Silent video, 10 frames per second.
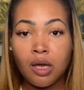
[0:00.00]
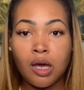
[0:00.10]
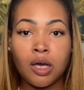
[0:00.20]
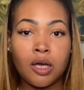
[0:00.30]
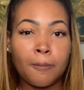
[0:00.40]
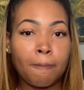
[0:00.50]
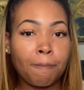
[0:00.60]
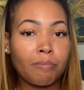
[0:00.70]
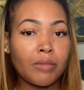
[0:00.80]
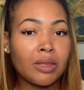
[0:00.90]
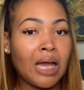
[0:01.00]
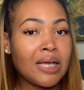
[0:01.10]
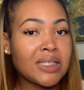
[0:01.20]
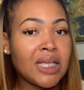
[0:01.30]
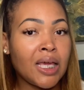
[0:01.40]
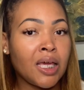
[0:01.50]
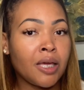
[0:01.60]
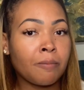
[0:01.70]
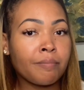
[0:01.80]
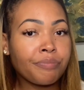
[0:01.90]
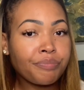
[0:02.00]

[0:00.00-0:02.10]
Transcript: Not saying